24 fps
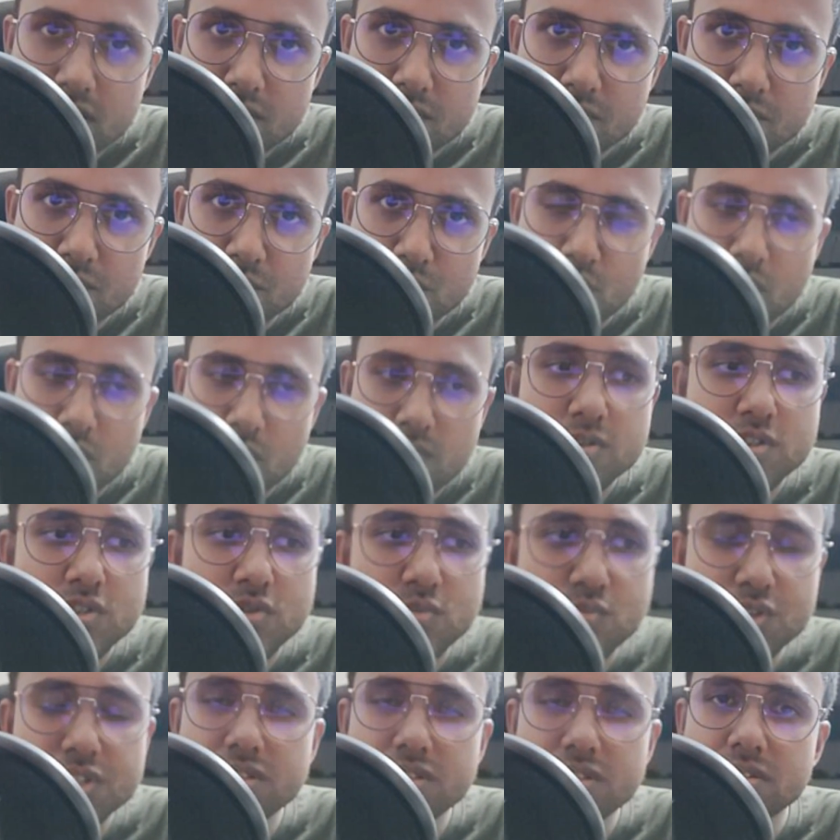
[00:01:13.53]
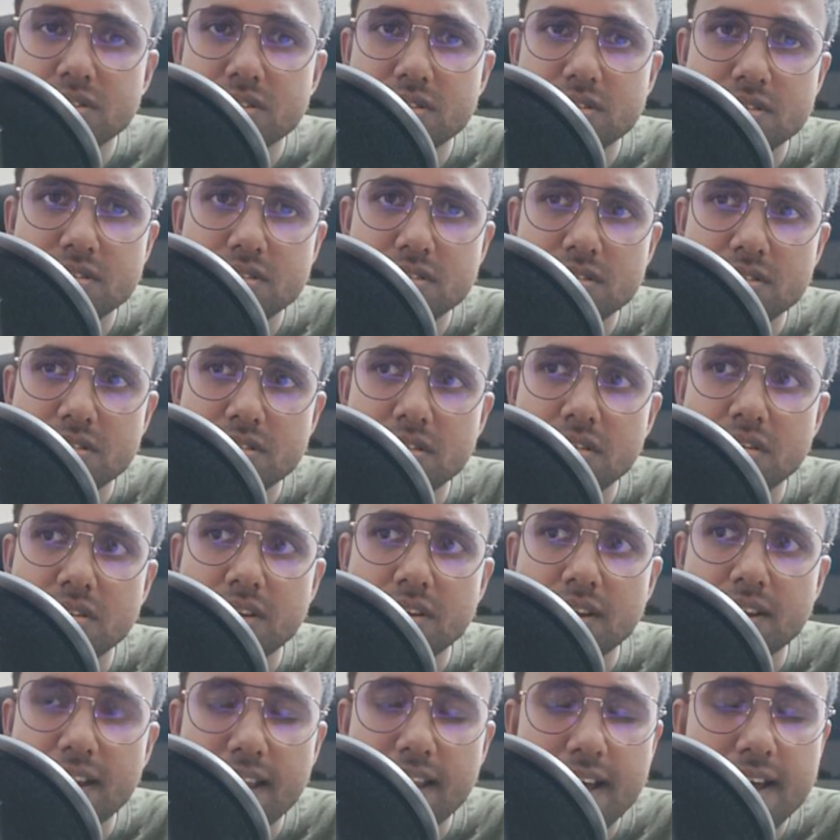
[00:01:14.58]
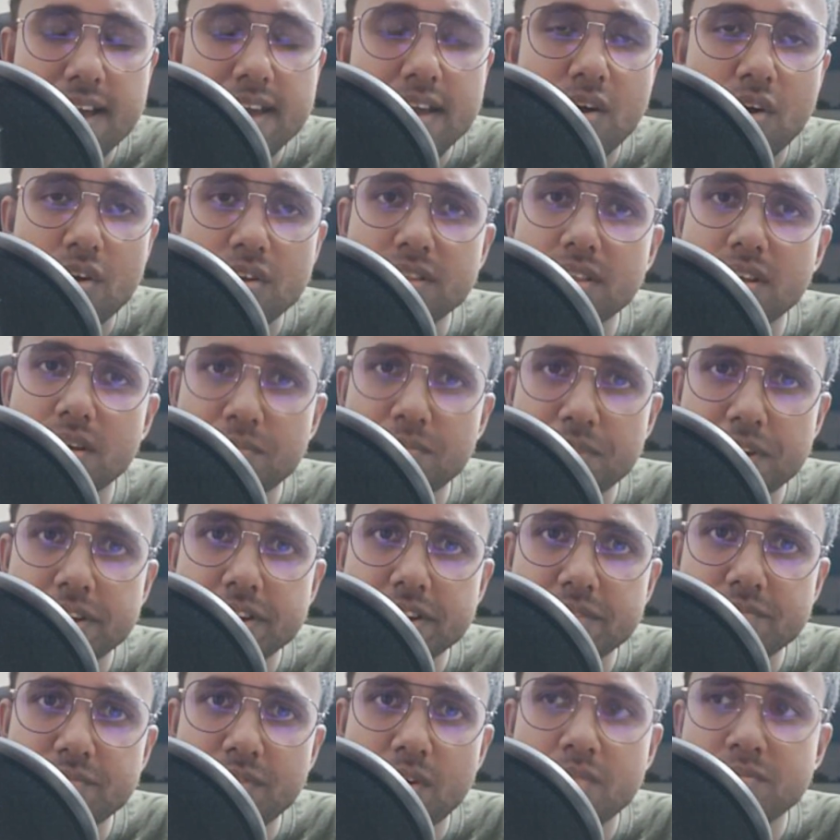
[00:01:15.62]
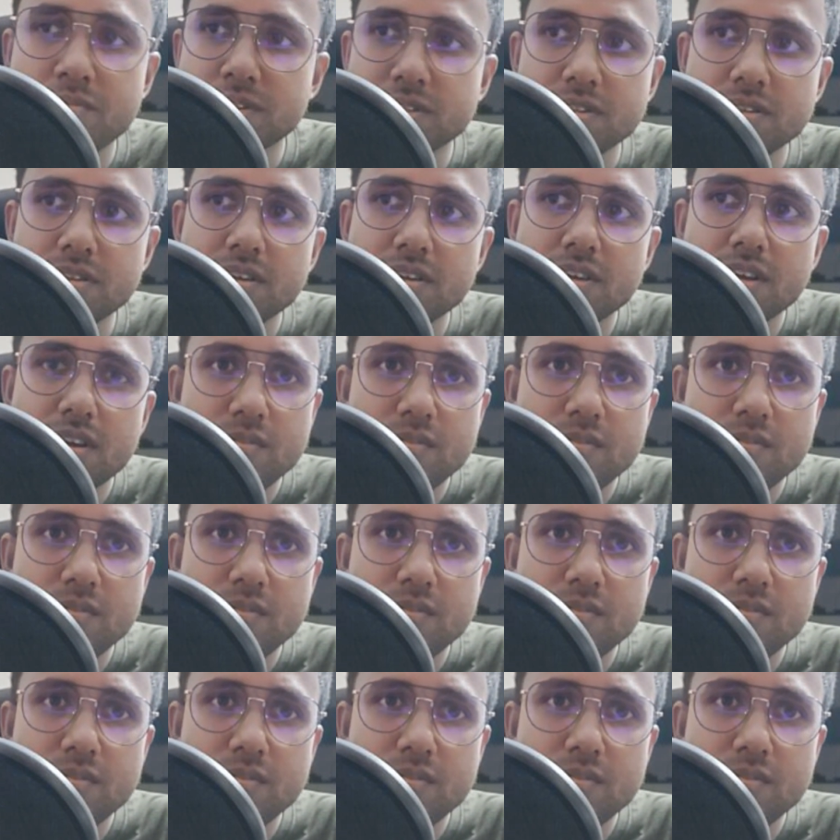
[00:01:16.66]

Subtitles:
prompts which rely on the updated information.